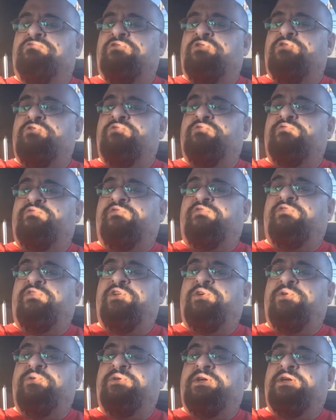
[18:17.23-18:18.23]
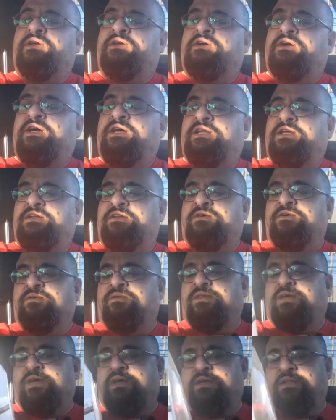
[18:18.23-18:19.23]
grown floating. I didn't
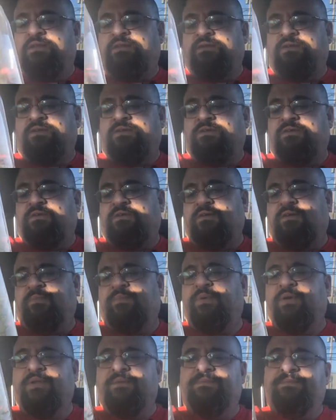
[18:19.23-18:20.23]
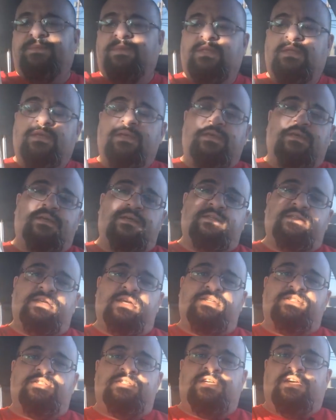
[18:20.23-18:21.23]
know that, but
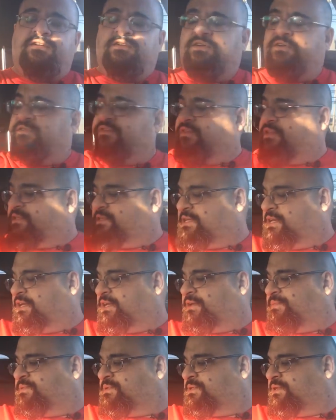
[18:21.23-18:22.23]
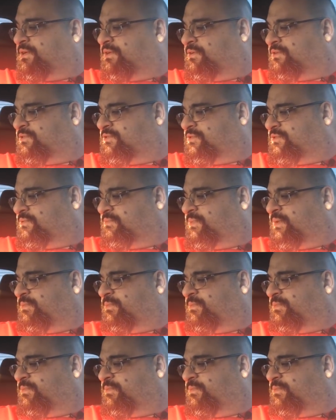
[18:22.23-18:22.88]
Sagittaria for the tank upstairs.